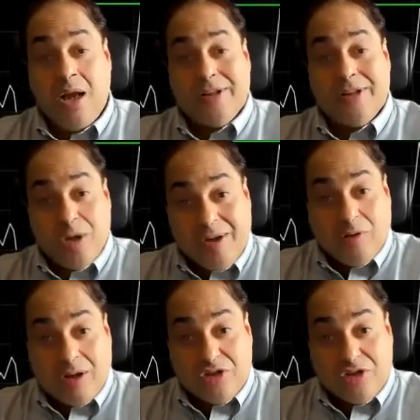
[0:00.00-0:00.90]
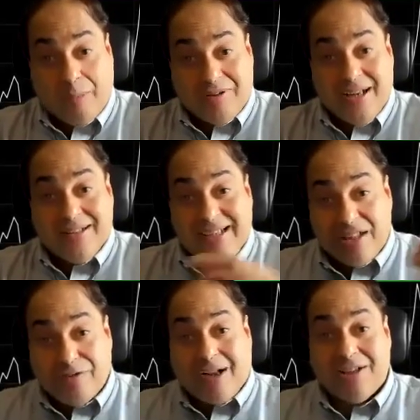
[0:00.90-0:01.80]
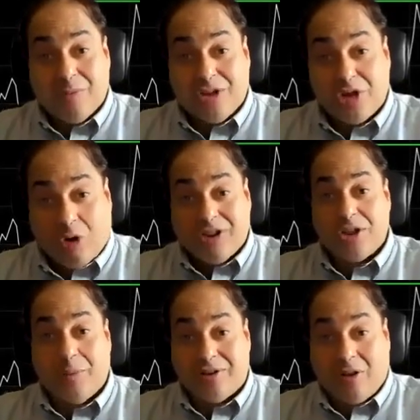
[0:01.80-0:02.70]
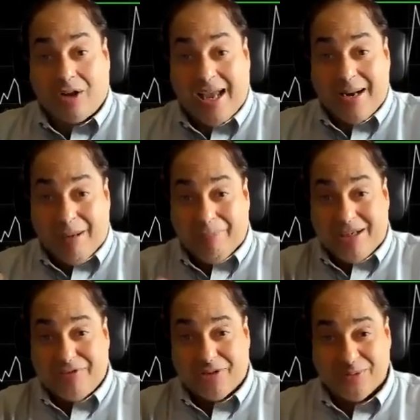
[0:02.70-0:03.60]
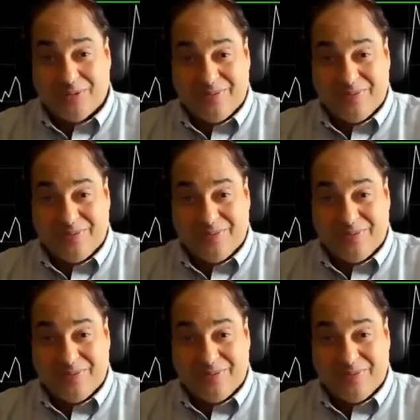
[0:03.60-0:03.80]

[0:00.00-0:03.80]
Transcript: When the US dollar drops, these funds will short the US dollar and make money for you.